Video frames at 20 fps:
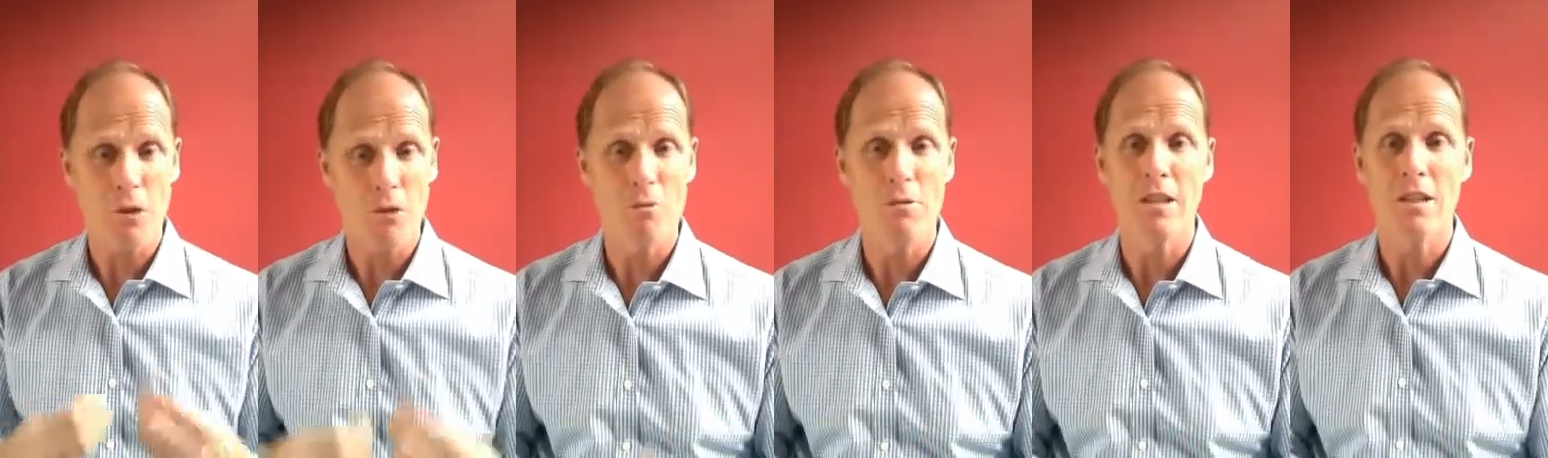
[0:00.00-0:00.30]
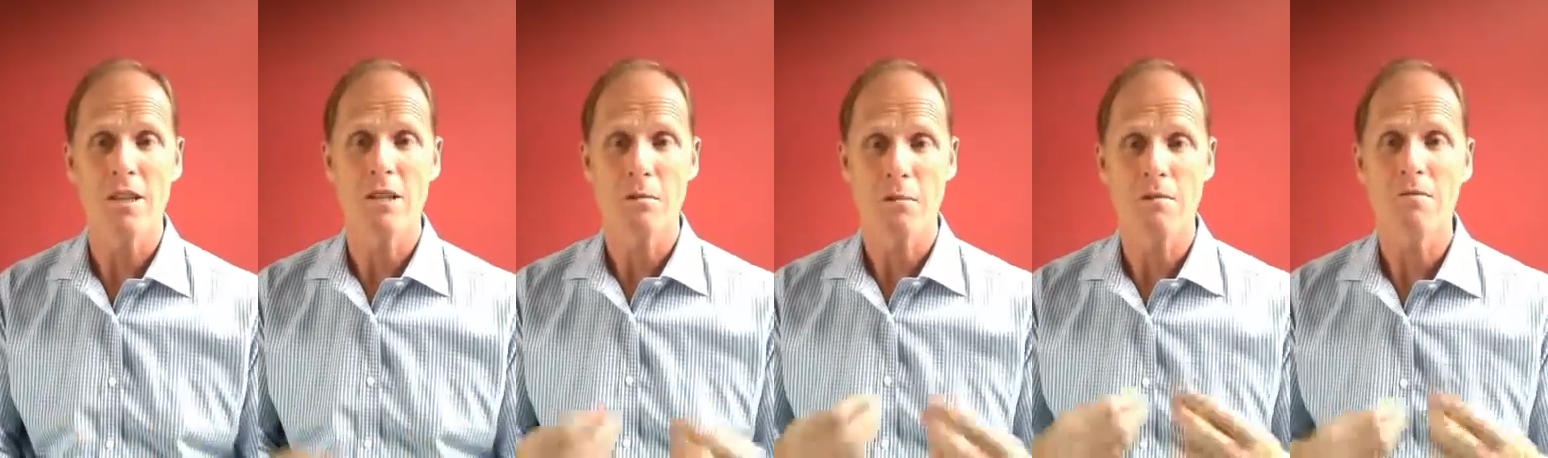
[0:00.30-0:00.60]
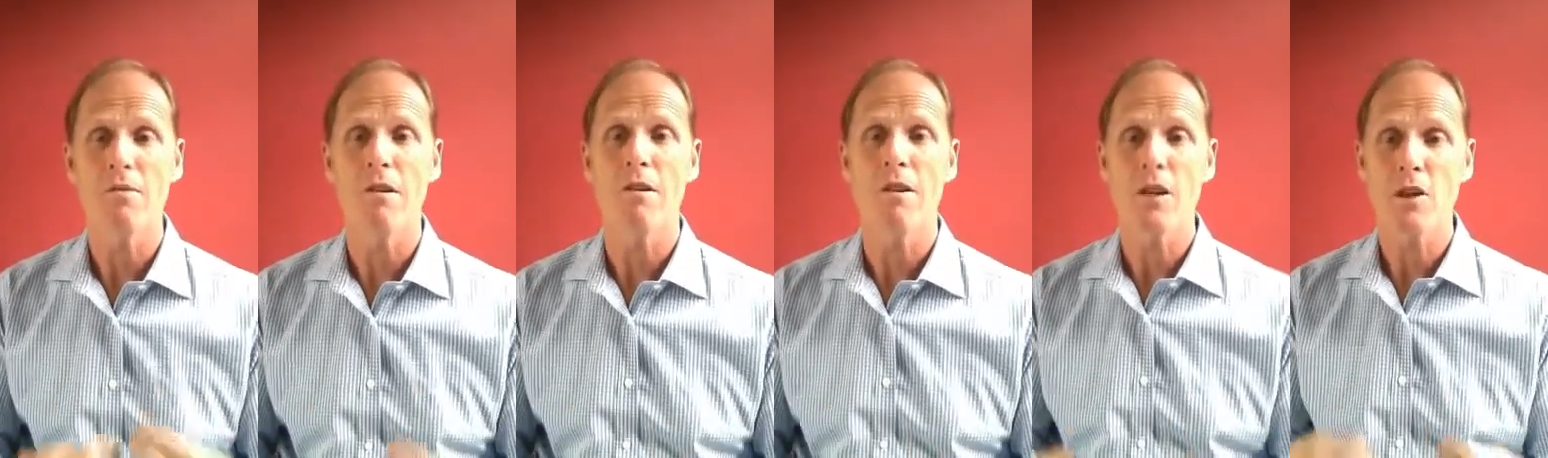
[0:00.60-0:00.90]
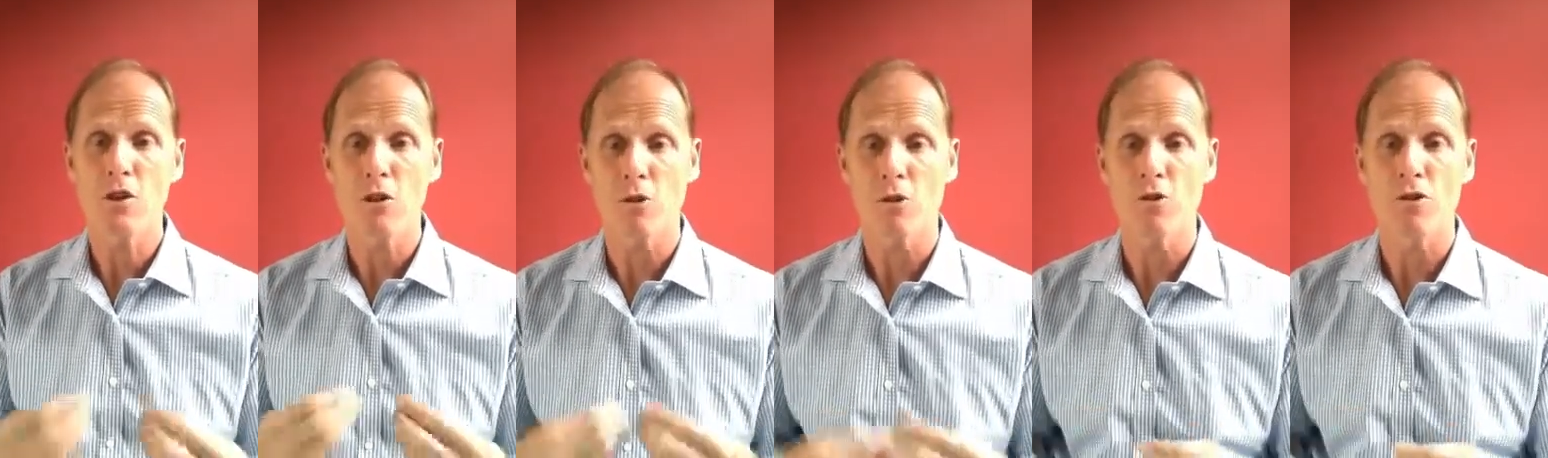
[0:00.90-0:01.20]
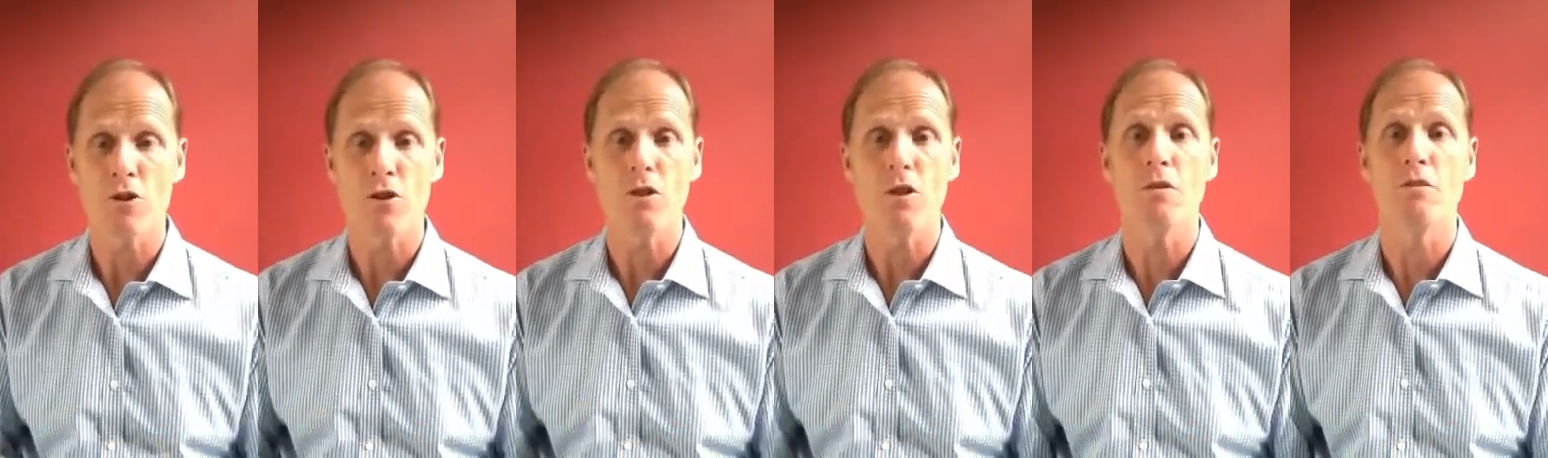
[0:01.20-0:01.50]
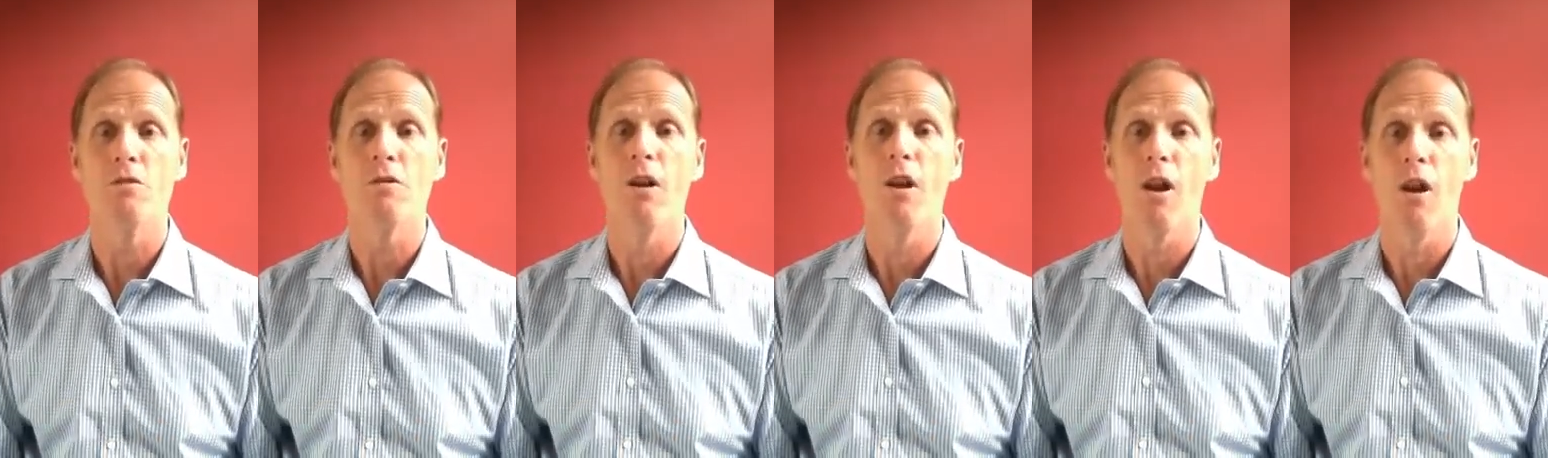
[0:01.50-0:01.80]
You need to be very conscious over a